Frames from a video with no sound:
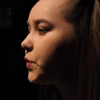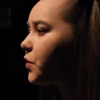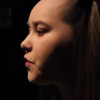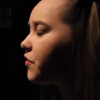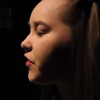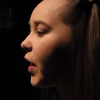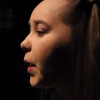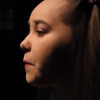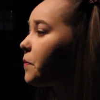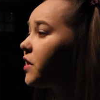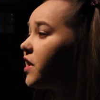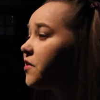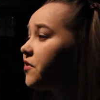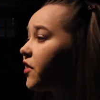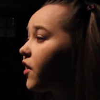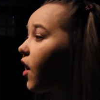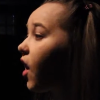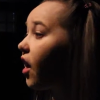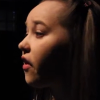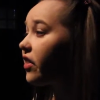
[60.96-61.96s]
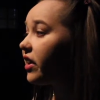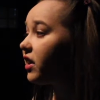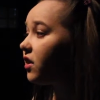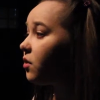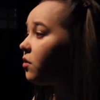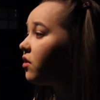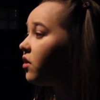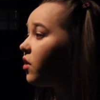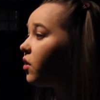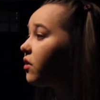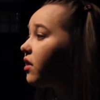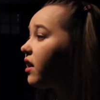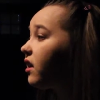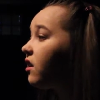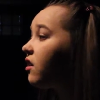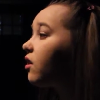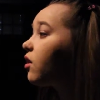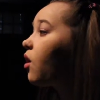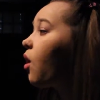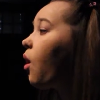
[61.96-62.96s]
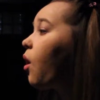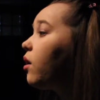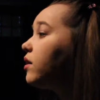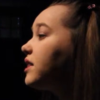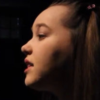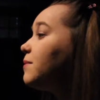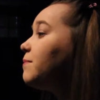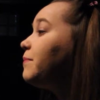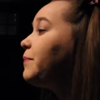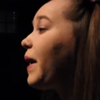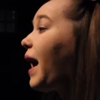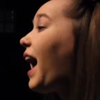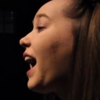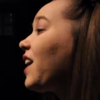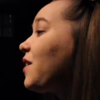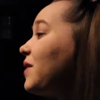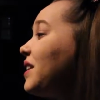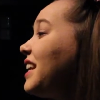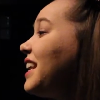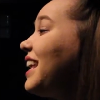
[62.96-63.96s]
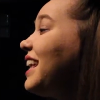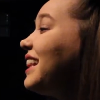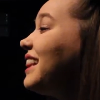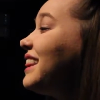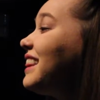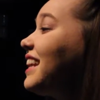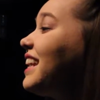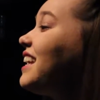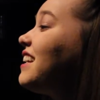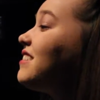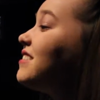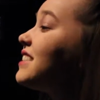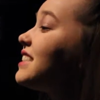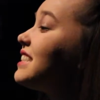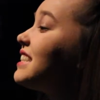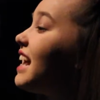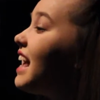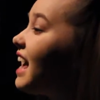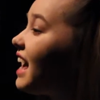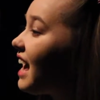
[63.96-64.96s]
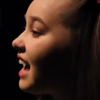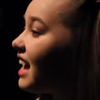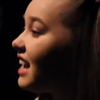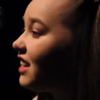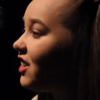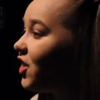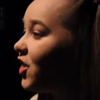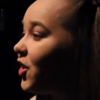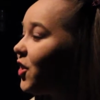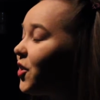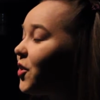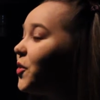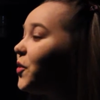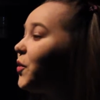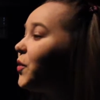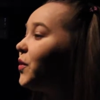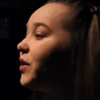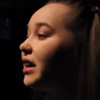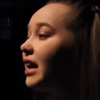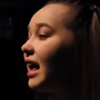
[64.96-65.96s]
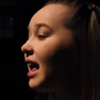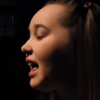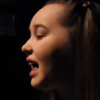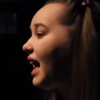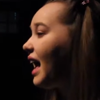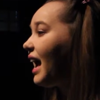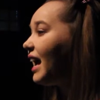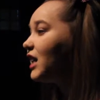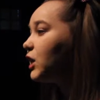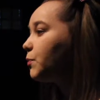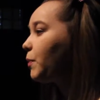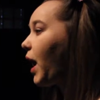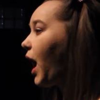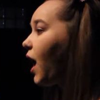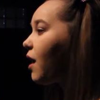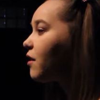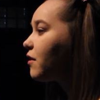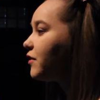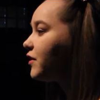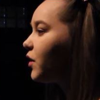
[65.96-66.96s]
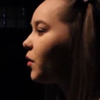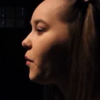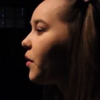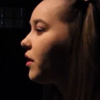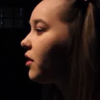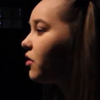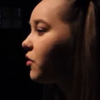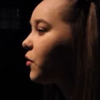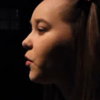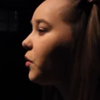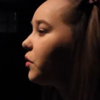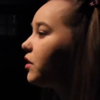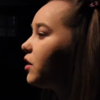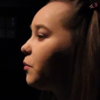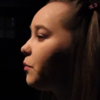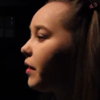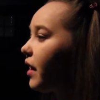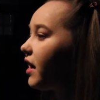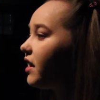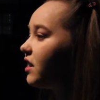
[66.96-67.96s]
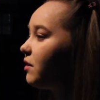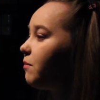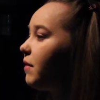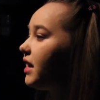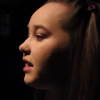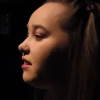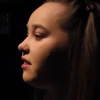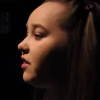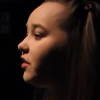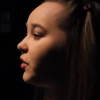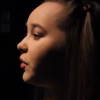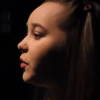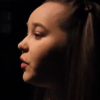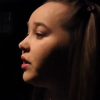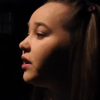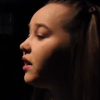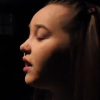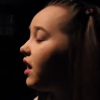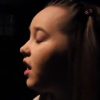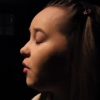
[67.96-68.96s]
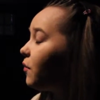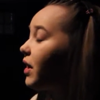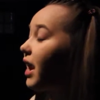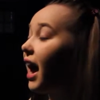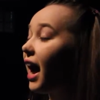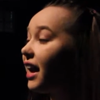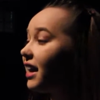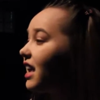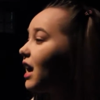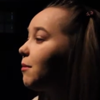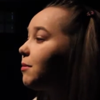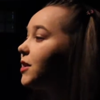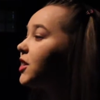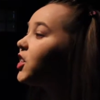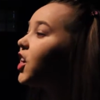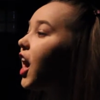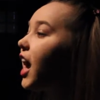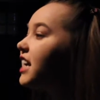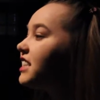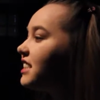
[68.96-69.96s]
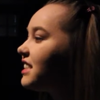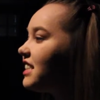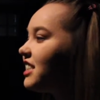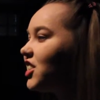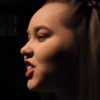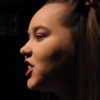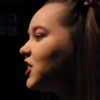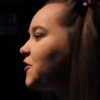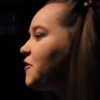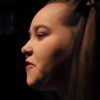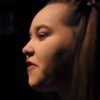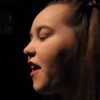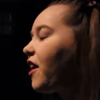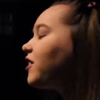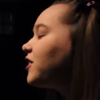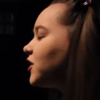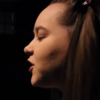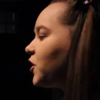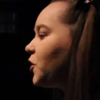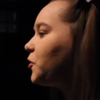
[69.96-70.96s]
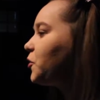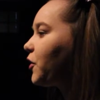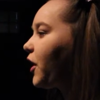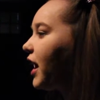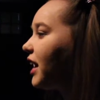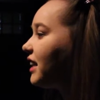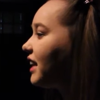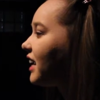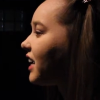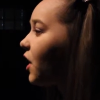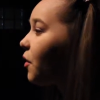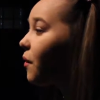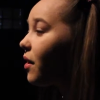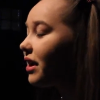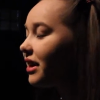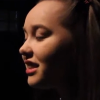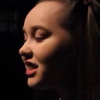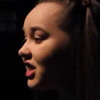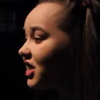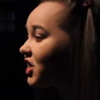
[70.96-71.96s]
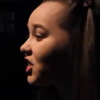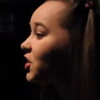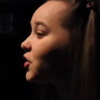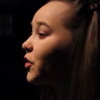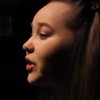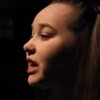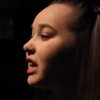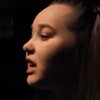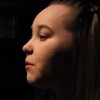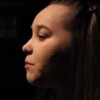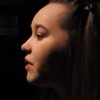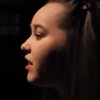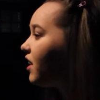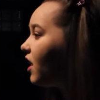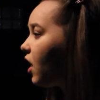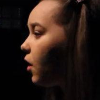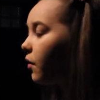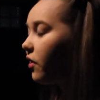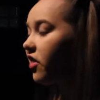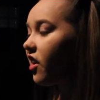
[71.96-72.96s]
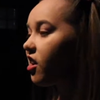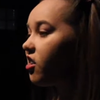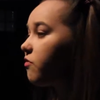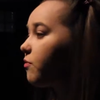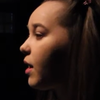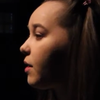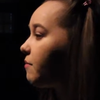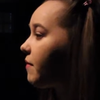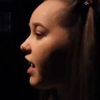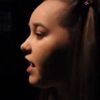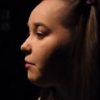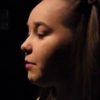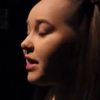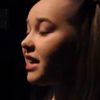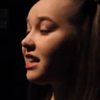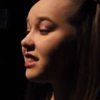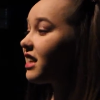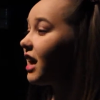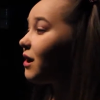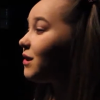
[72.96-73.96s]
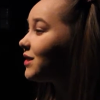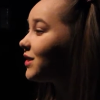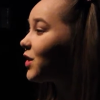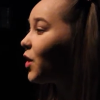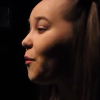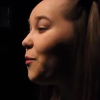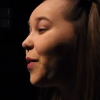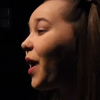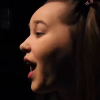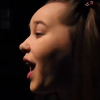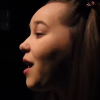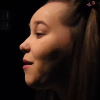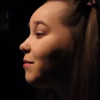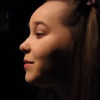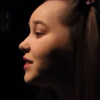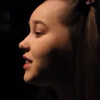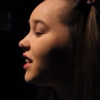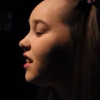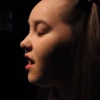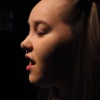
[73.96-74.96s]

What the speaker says: or family, for all that you knew that you're holding back when He lives in you? His power flowing through your body made new. When I came to Christ, it just felt so right. Like I wanted to scream with all of my might because I was so pumped